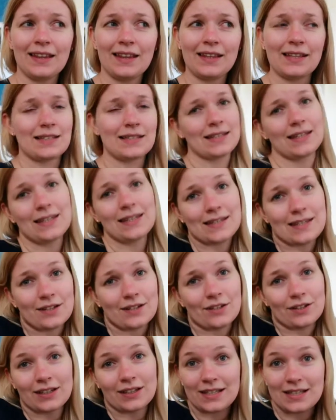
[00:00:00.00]
that's
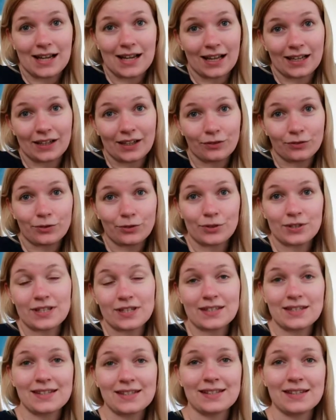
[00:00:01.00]
easier. Italian, of course,
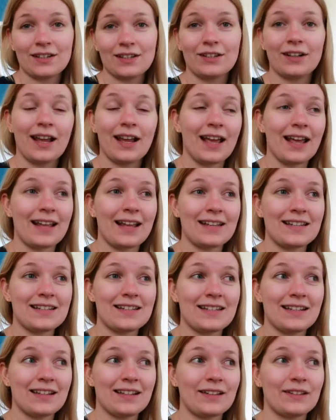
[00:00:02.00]
is easier,
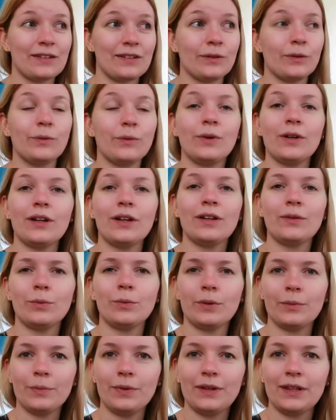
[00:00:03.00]
and so it
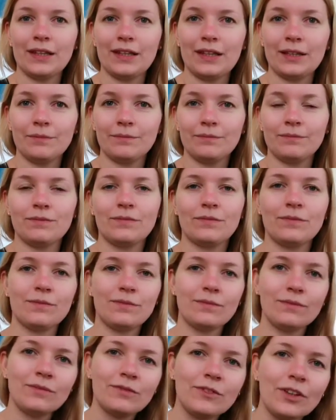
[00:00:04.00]
will be
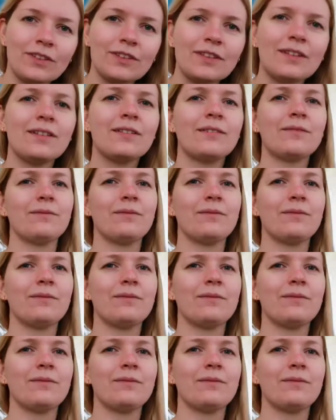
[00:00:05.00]
just...